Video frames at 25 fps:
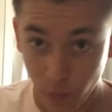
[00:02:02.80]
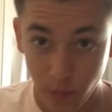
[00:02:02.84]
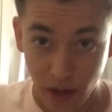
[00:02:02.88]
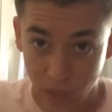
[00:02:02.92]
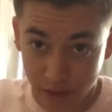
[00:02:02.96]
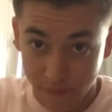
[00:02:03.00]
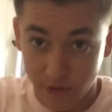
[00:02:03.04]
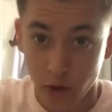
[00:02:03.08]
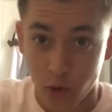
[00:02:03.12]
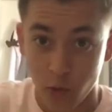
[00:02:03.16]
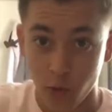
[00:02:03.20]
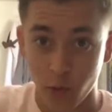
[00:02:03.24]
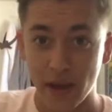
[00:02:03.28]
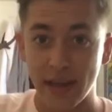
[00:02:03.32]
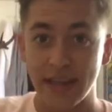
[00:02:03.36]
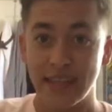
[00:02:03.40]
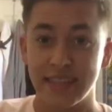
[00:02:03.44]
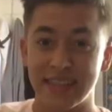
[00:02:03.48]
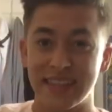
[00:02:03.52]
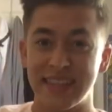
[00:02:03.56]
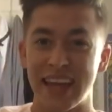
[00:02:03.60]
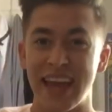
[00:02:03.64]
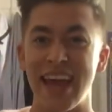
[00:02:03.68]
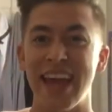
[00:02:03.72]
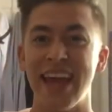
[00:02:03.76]
you have a great
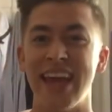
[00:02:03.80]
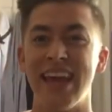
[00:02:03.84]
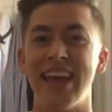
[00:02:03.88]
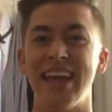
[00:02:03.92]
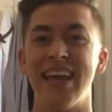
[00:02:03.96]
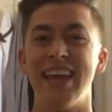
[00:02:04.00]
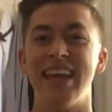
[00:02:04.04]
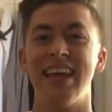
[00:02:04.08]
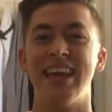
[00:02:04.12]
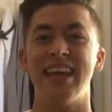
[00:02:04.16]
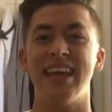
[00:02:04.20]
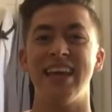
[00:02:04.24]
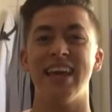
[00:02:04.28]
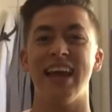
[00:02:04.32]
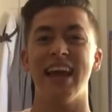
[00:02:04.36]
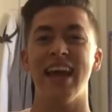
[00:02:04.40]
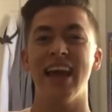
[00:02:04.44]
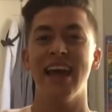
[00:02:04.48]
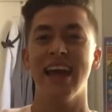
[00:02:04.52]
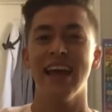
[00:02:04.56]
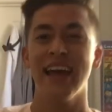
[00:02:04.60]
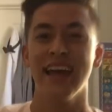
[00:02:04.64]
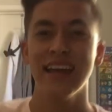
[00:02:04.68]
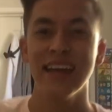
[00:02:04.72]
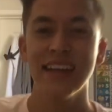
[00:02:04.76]
day.
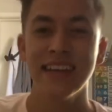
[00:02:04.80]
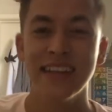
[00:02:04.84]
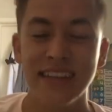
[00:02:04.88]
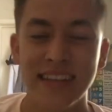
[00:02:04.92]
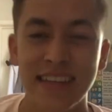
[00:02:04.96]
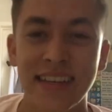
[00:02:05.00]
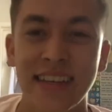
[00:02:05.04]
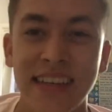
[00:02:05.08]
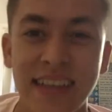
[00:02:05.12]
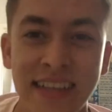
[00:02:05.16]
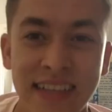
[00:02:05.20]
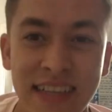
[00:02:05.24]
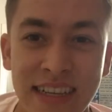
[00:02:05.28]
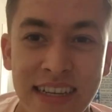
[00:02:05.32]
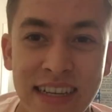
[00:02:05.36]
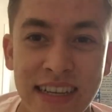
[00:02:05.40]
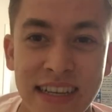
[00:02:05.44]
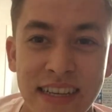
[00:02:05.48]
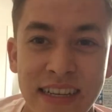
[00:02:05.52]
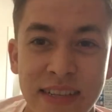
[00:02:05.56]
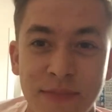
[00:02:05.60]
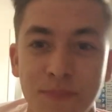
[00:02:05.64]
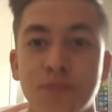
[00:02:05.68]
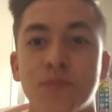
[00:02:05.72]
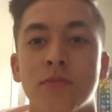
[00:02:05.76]
And
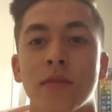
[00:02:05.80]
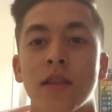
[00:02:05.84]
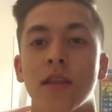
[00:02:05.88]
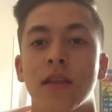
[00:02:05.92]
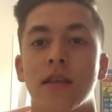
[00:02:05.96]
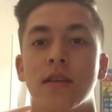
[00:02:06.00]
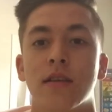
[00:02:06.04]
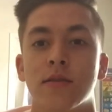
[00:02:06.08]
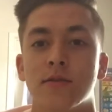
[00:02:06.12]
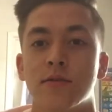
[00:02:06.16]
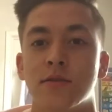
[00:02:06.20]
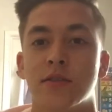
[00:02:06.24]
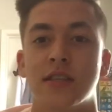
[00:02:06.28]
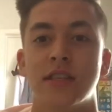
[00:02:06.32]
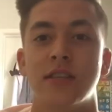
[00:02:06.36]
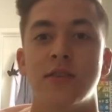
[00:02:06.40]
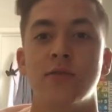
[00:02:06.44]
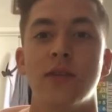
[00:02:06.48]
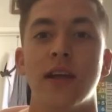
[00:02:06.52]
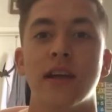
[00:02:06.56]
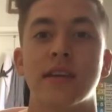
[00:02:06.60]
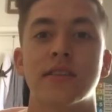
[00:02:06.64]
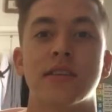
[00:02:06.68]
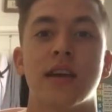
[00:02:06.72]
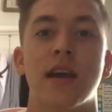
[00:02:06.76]
see you
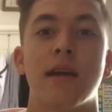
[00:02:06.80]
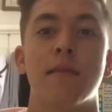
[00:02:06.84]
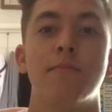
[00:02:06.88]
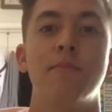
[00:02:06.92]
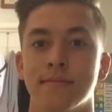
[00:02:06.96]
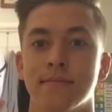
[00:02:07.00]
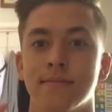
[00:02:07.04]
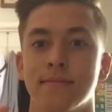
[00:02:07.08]
next time.